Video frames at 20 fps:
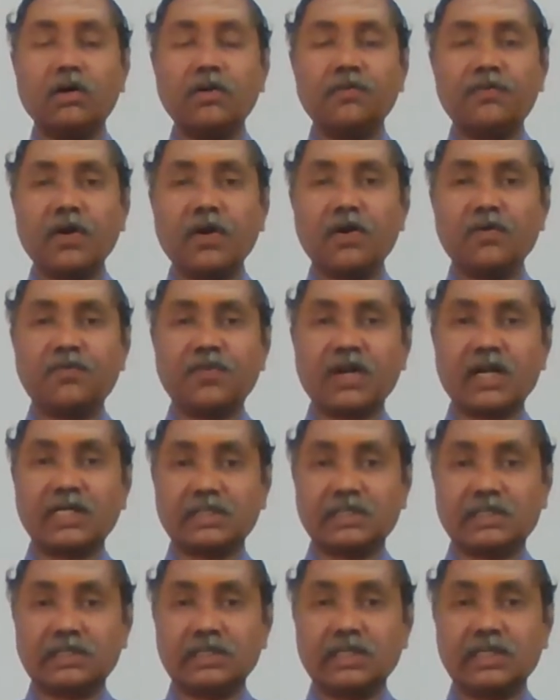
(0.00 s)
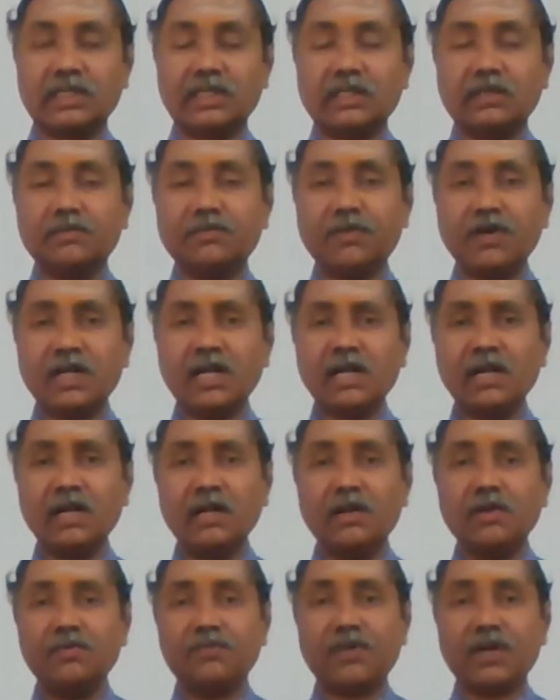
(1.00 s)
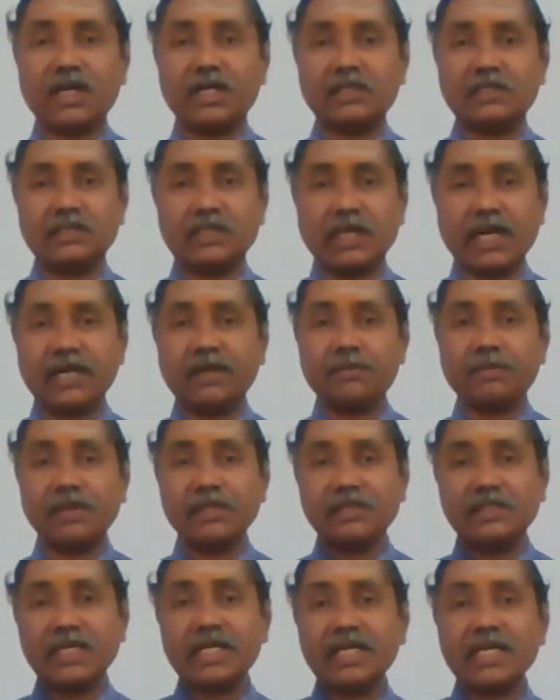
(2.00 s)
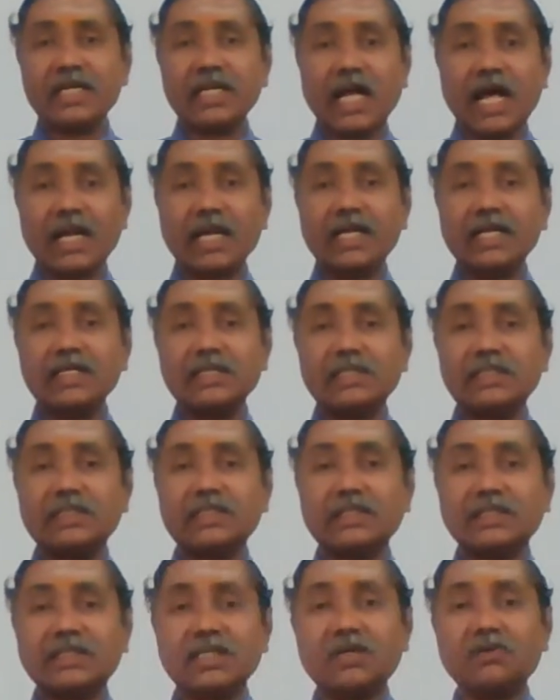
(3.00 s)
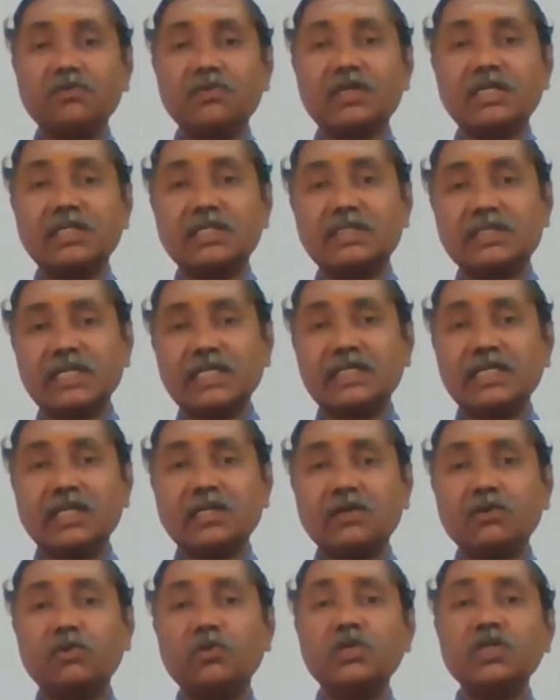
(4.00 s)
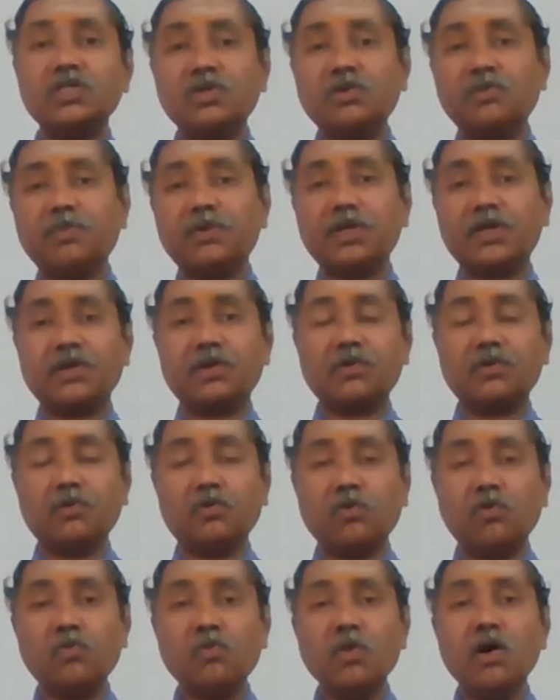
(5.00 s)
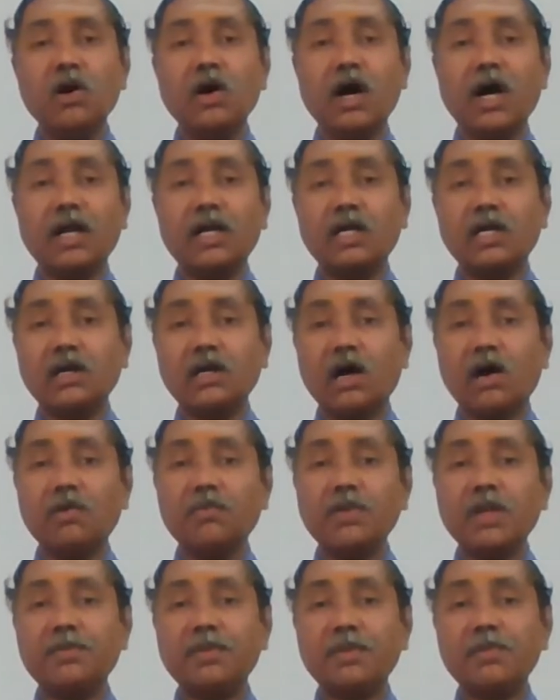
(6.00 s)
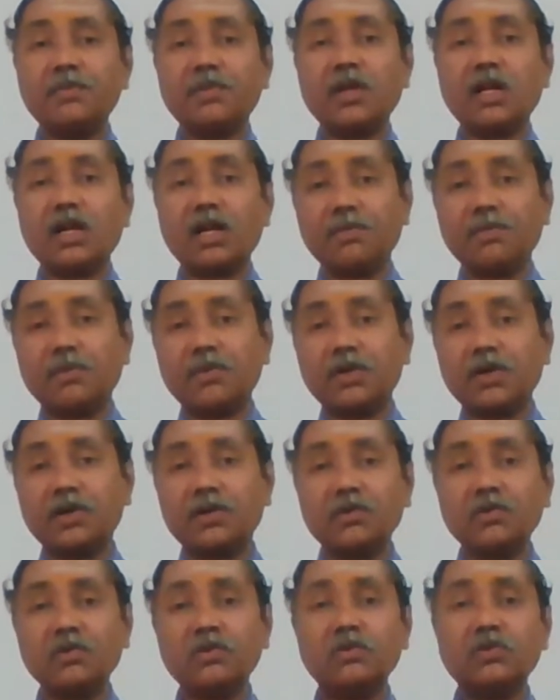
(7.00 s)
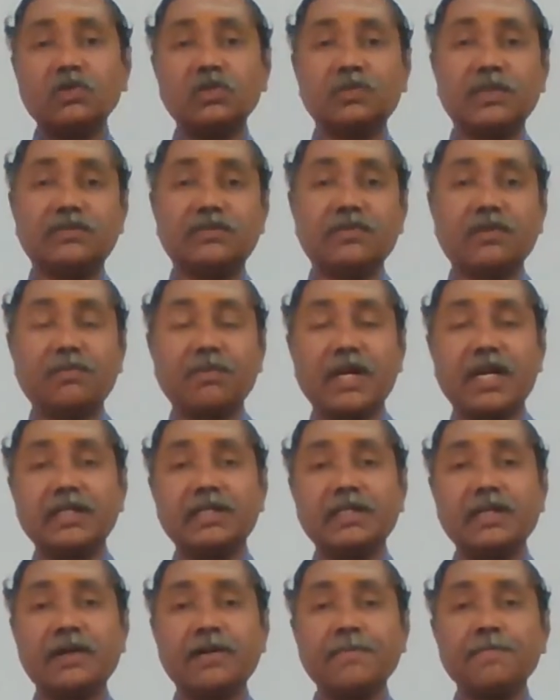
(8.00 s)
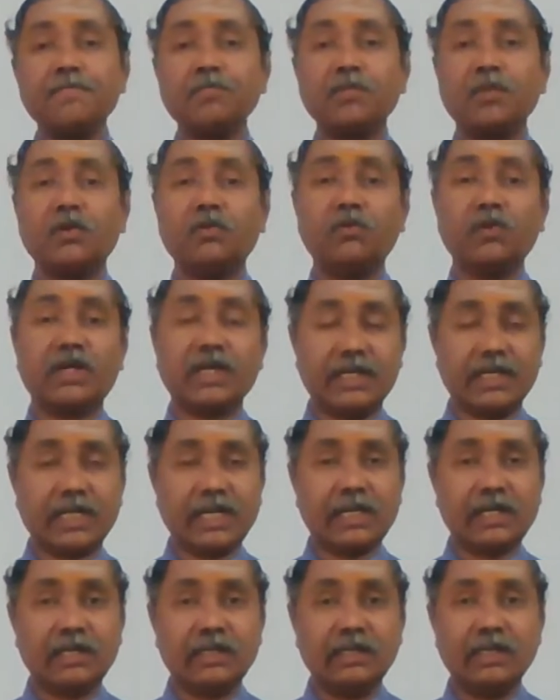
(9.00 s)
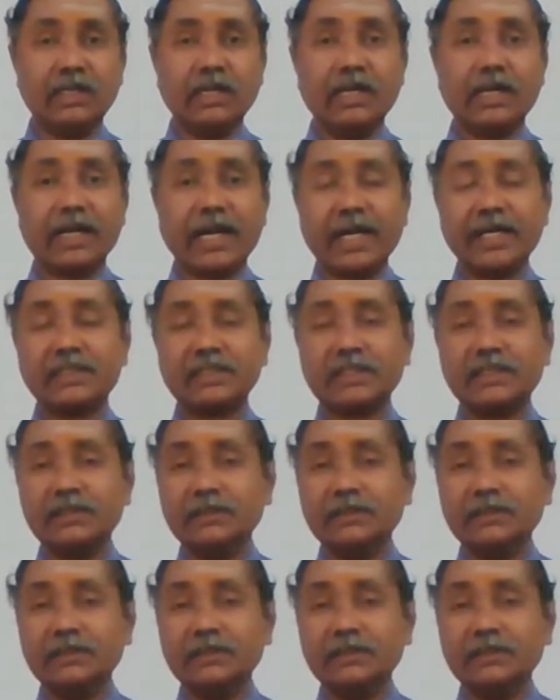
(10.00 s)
for us. For us, right? By seeing an organization structure, we can say that who is reporting to whom and how many people are reporting to a specific manager. We can tell, right?